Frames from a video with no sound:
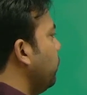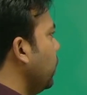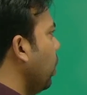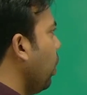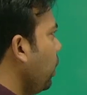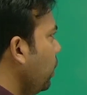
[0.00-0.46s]

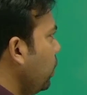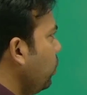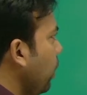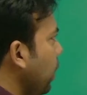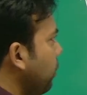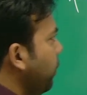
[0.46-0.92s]
all
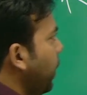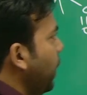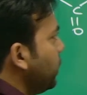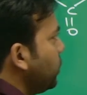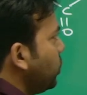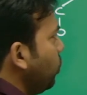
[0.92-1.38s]
knew alpha
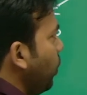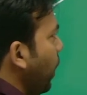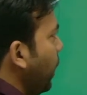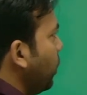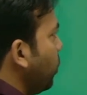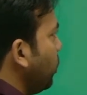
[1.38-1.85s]
has 2
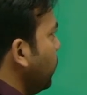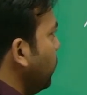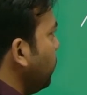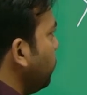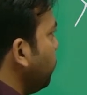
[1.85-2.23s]
hydrogen.